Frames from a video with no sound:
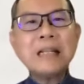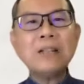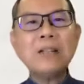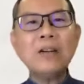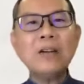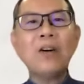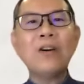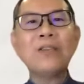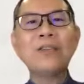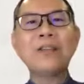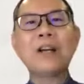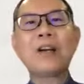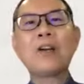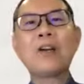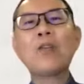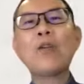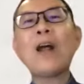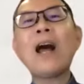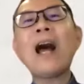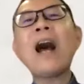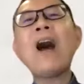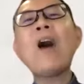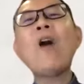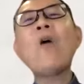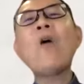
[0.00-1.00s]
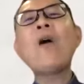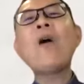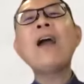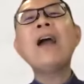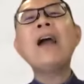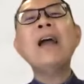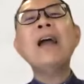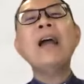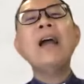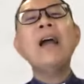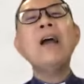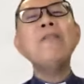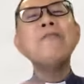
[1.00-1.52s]
on the ground
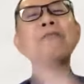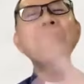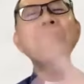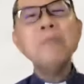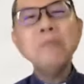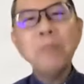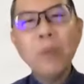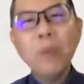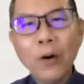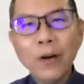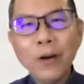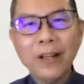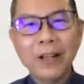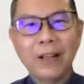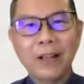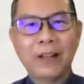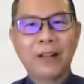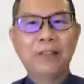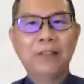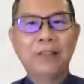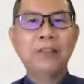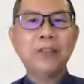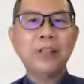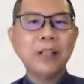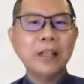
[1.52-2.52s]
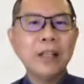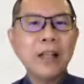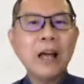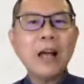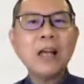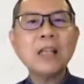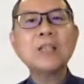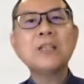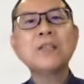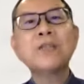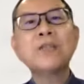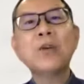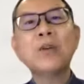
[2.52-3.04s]
every morning for the
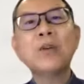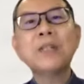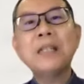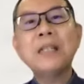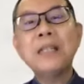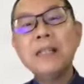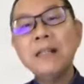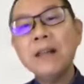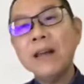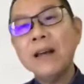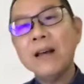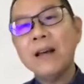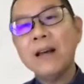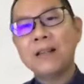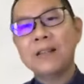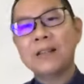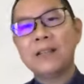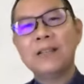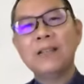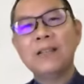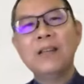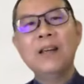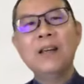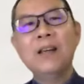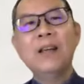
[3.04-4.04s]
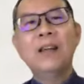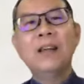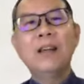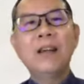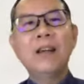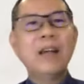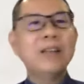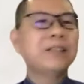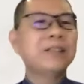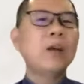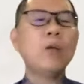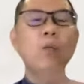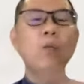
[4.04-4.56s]
last 40 years as
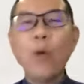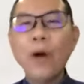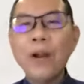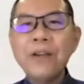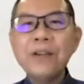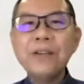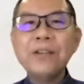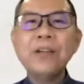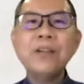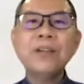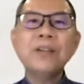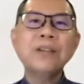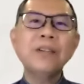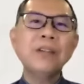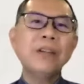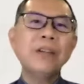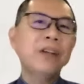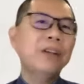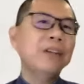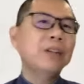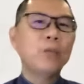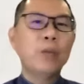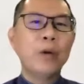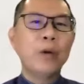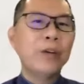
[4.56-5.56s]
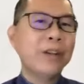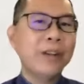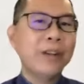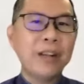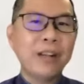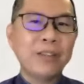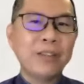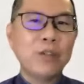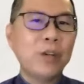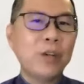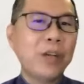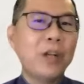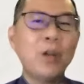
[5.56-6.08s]
they wandered in the
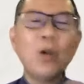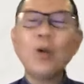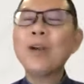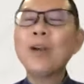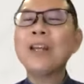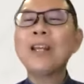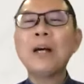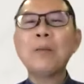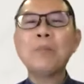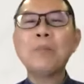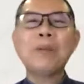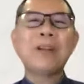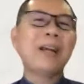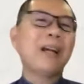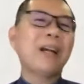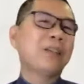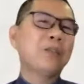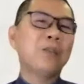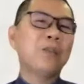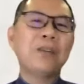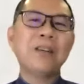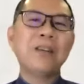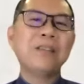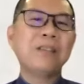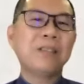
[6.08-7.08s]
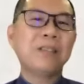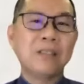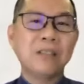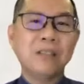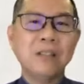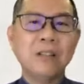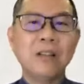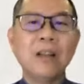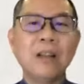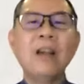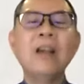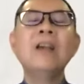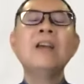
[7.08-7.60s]
wilderness. You can look it up in Exodus
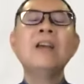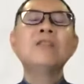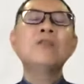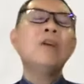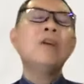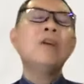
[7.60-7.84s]
16. So